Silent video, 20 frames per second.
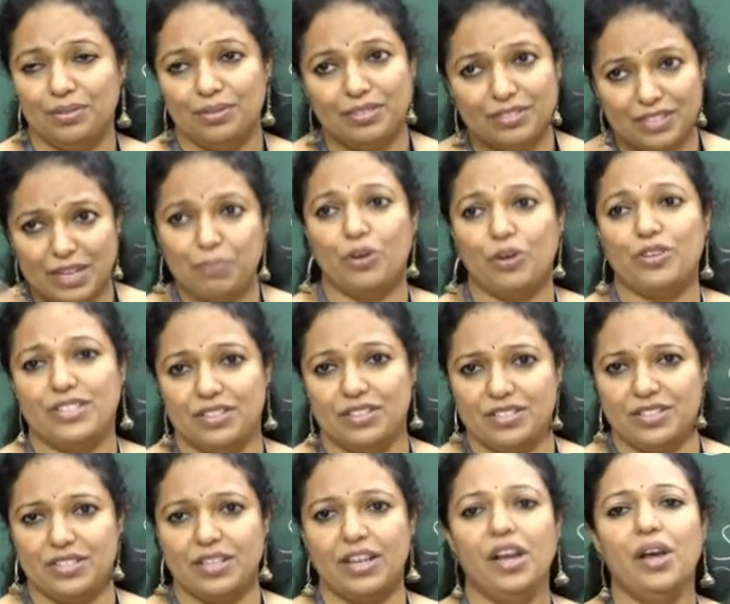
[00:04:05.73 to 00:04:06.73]

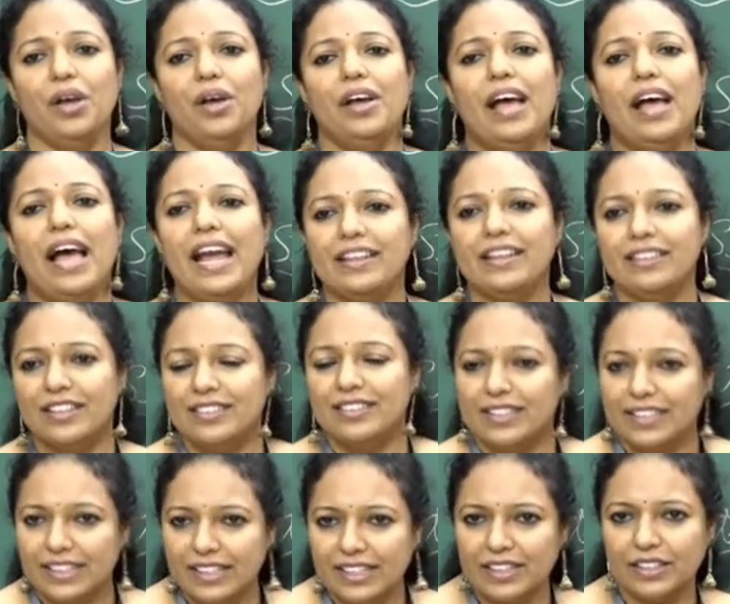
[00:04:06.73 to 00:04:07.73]
deposits. And the
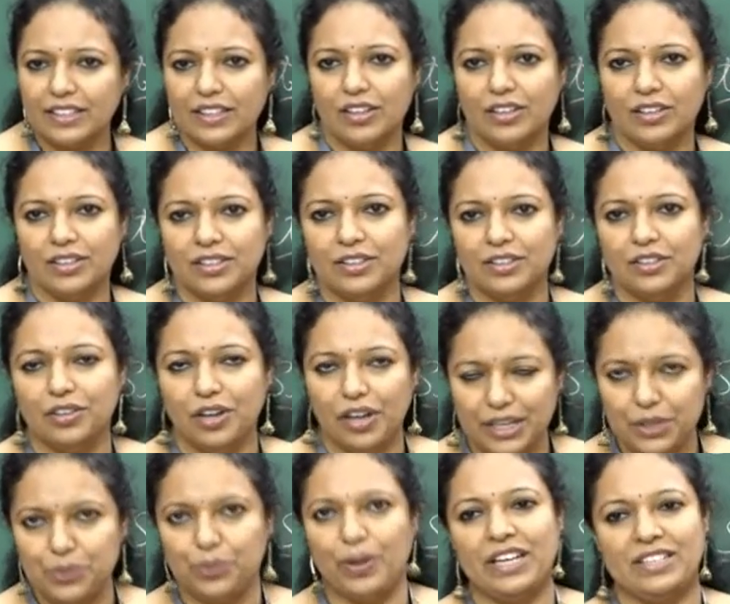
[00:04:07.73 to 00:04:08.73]
third
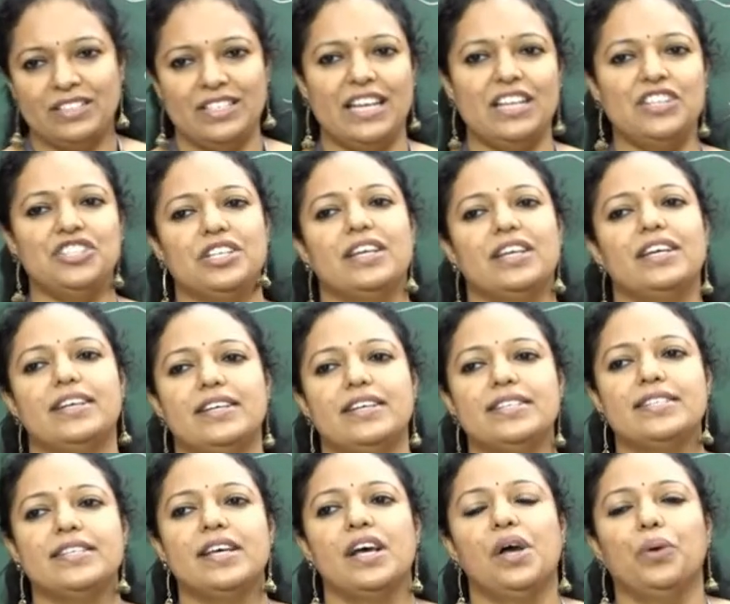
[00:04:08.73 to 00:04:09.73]
advantage
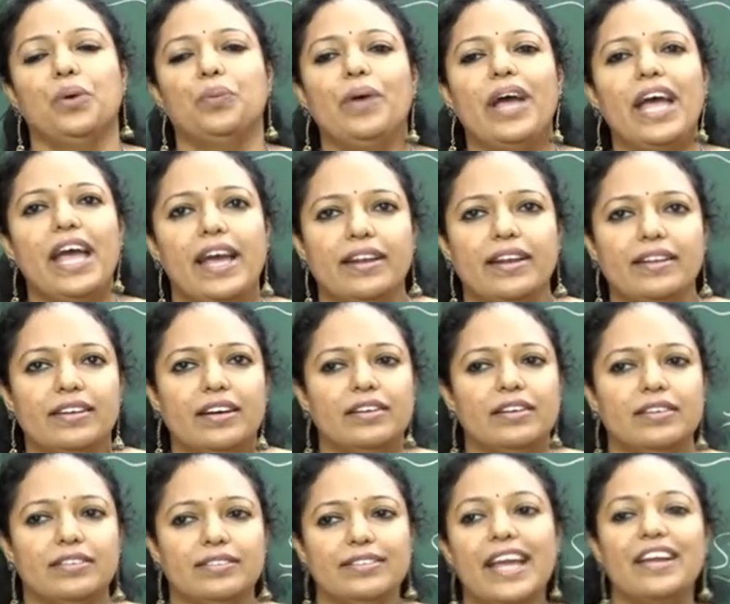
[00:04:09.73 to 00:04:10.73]
is where
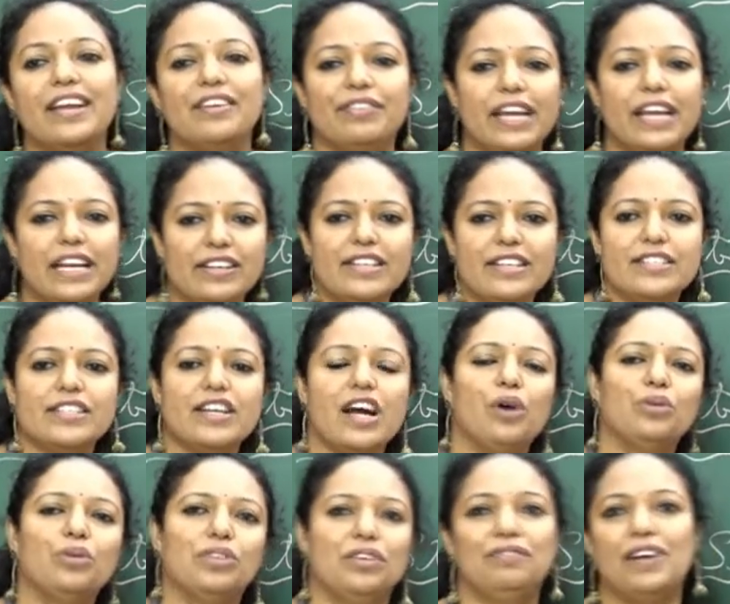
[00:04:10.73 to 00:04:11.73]
they
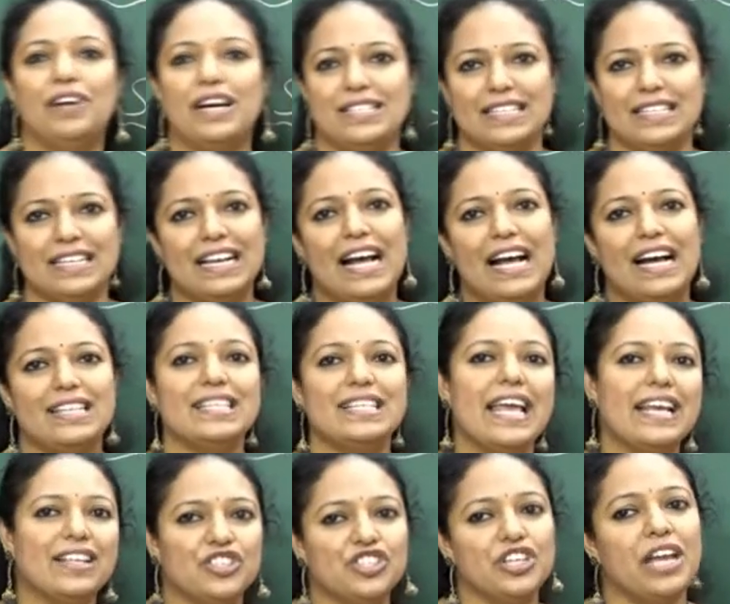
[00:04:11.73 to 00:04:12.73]
rediscount the first class
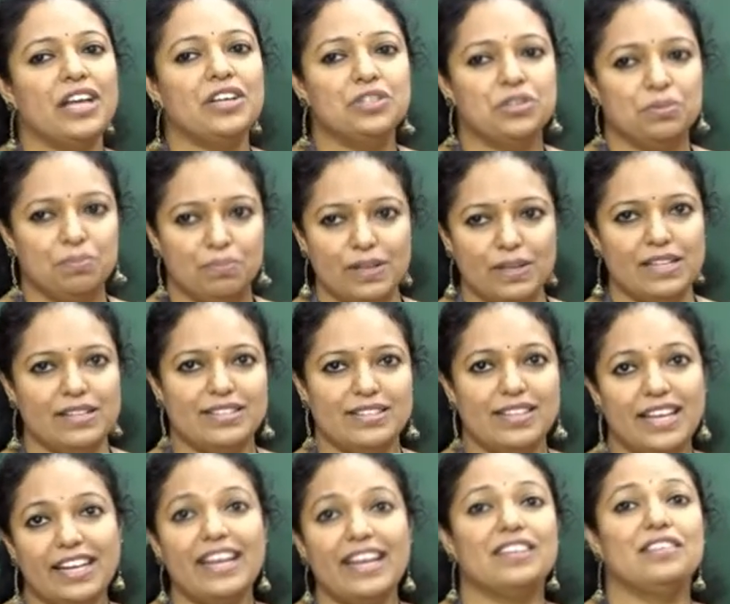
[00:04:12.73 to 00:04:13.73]
exchange bills. They
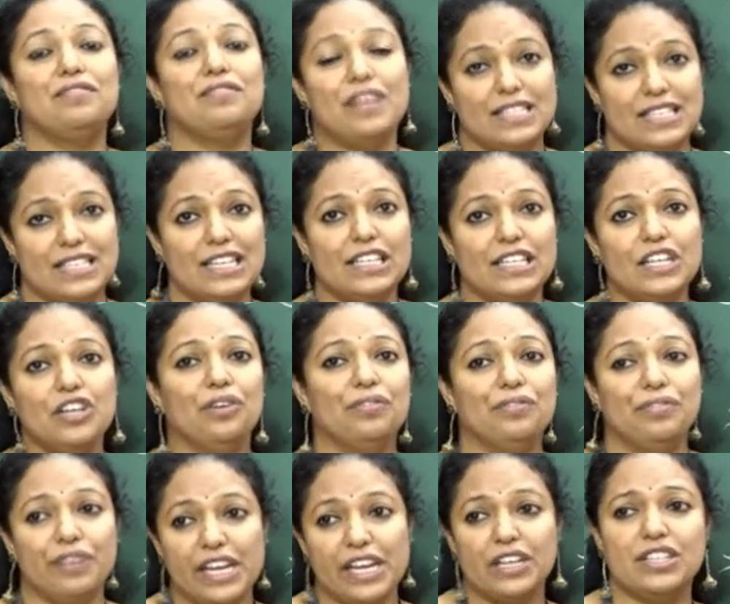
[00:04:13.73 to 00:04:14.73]
get the facility of
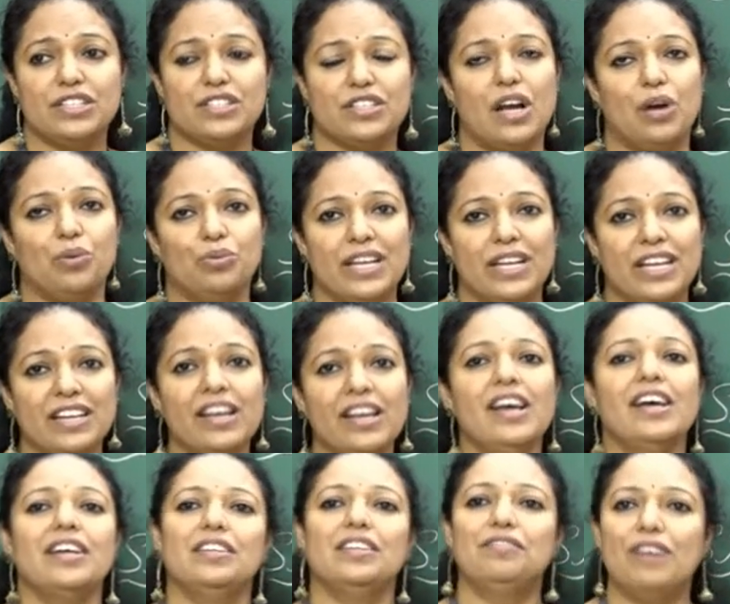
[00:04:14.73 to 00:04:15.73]
rediscounting
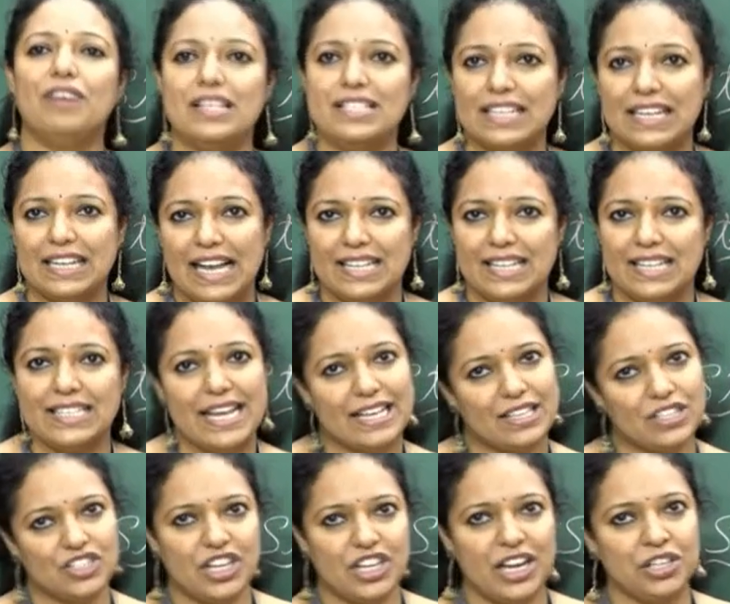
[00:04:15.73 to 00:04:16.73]
the first class
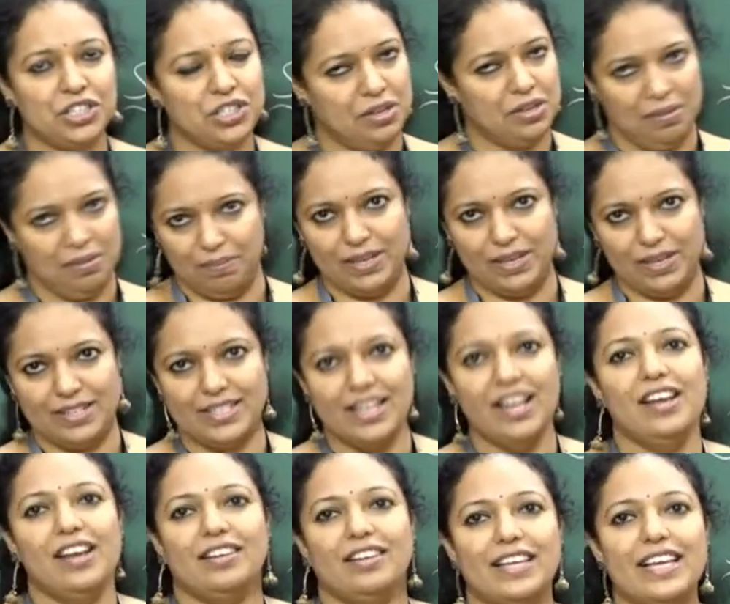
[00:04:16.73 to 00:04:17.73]
exchange bills.
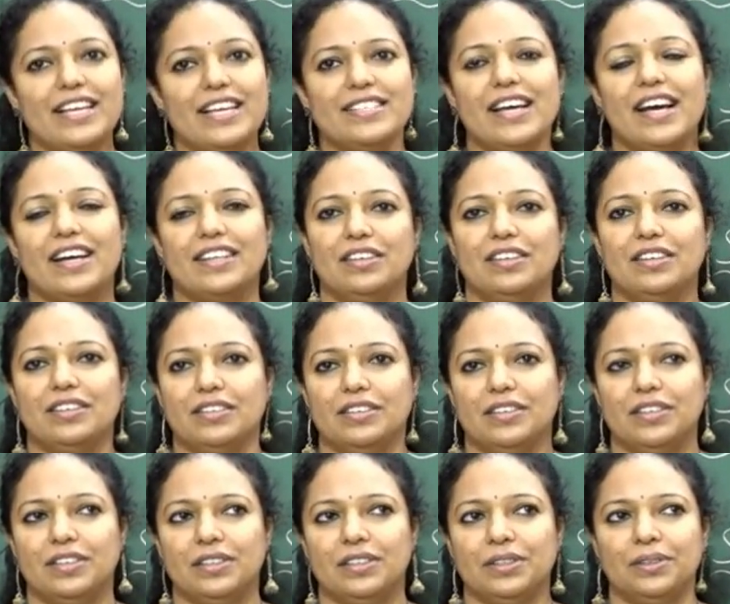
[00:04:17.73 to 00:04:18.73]
These are
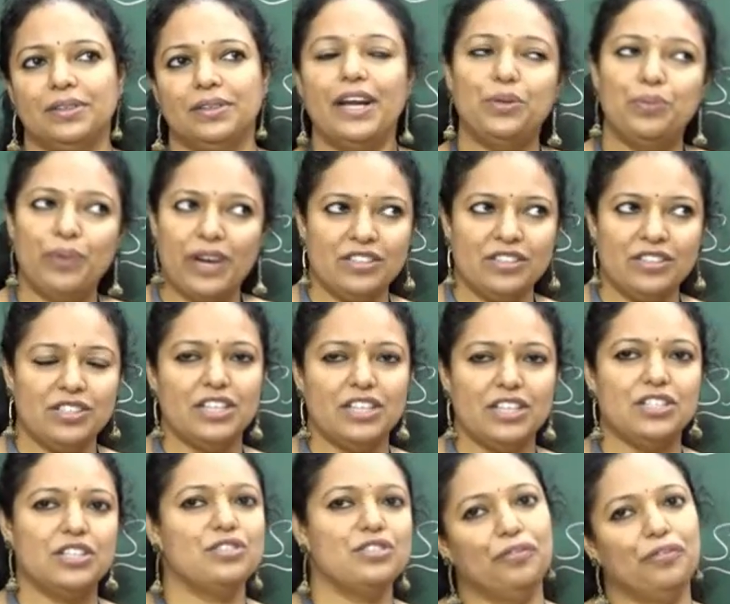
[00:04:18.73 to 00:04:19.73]
the
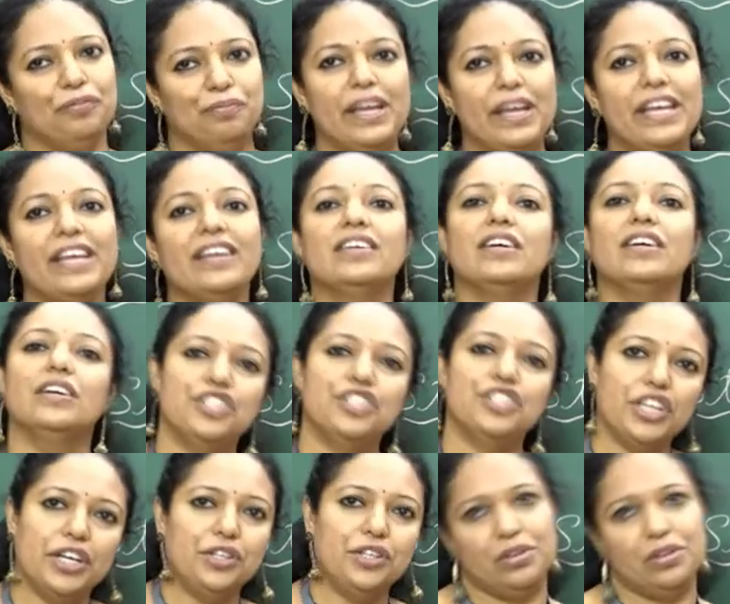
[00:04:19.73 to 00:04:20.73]
advantages of being a
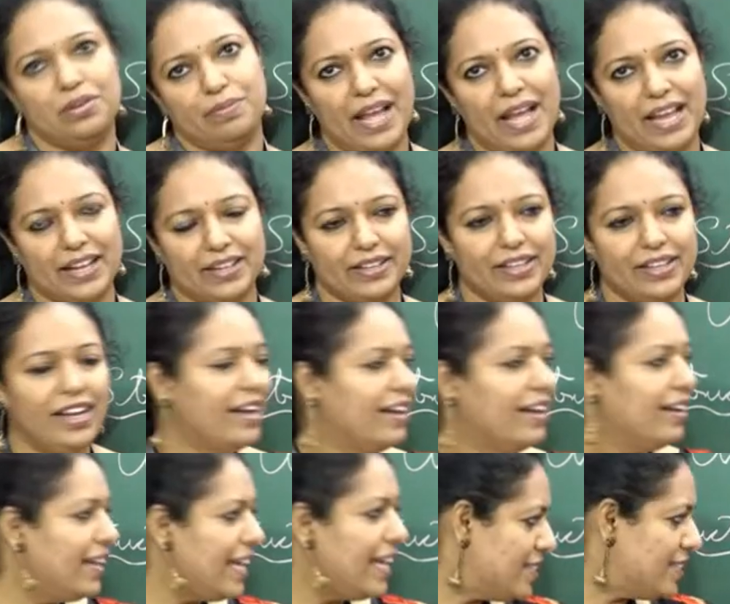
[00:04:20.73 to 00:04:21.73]
scheduled bank.
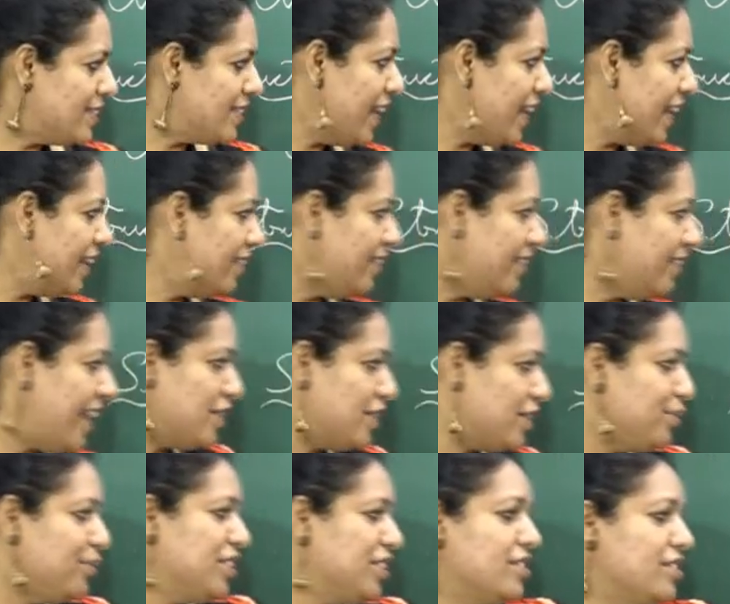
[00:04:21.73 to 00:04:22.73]
Let's see the next,
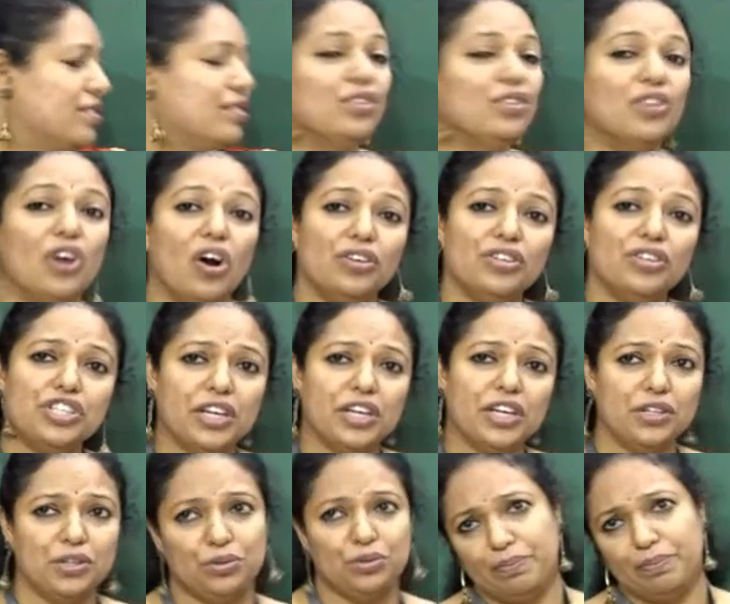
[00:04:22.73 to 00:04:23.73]
which is
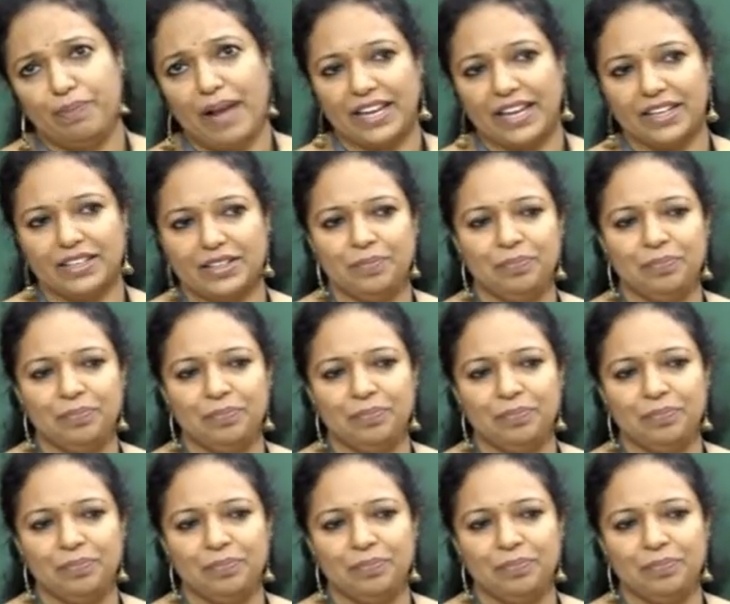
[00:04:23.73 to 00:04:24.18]
non-scheduled bank.